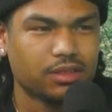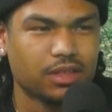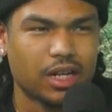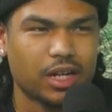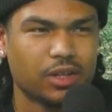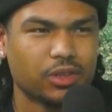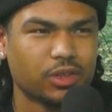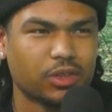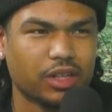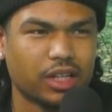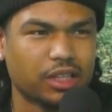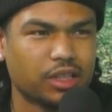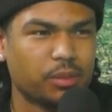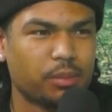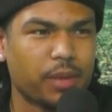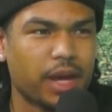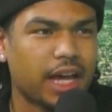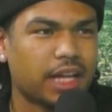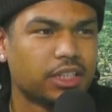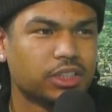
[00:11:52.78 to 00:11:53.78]
I don't know, like a
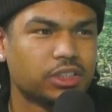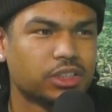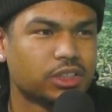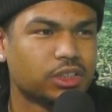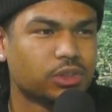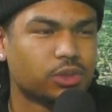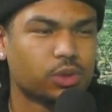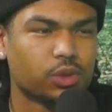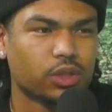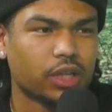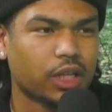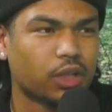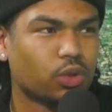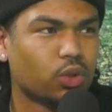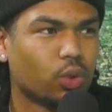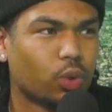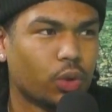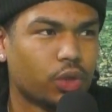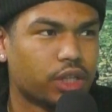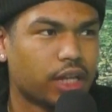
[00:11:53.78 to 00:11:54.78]
manager or like a
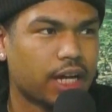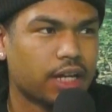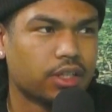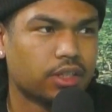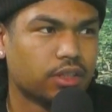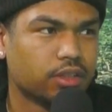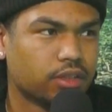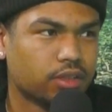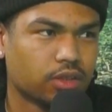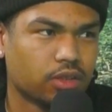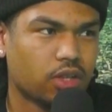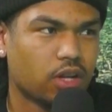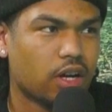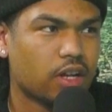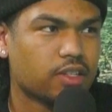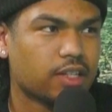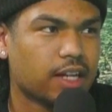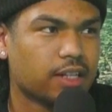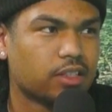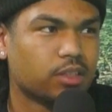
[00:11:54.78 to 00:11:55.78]
lawyer had
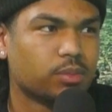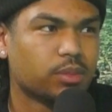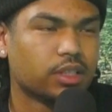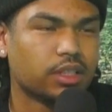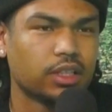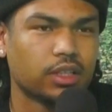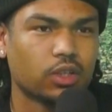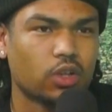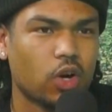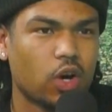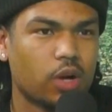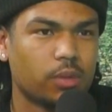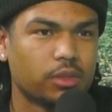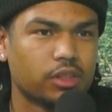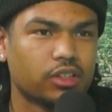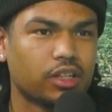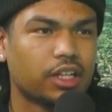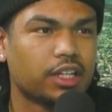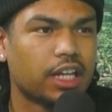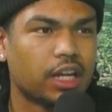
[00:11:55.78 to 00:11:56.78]
contacted me and called
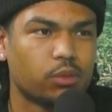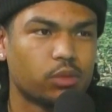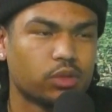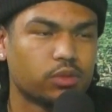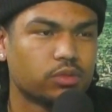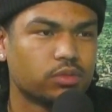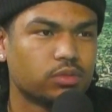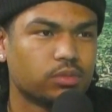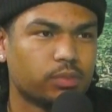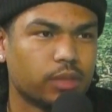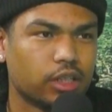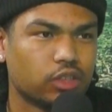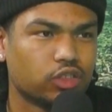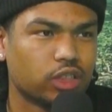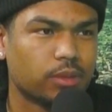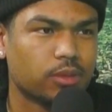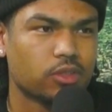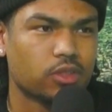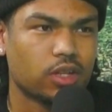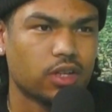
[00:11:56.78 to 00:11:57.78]
me like, yeah, we're about to
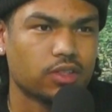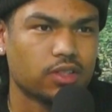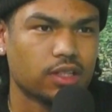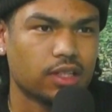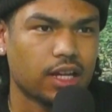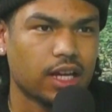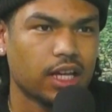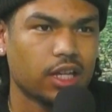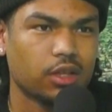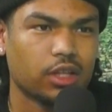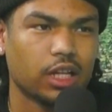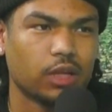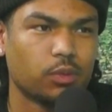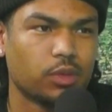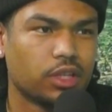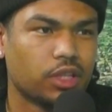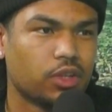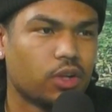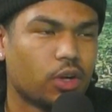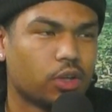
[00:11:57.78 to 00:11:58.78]
drop the song tonight. Like,
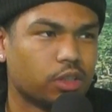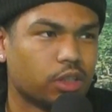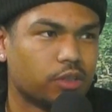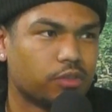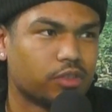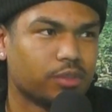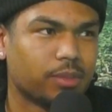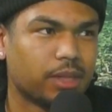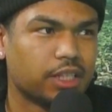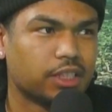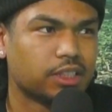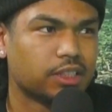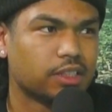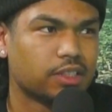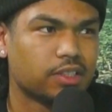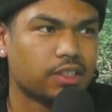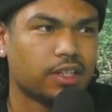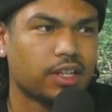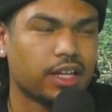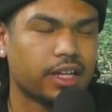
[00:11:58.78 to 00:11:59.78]
we need all your information,
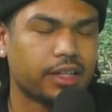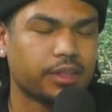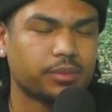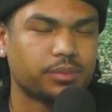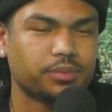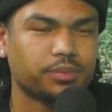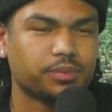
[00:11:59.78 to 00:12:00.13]
this and that.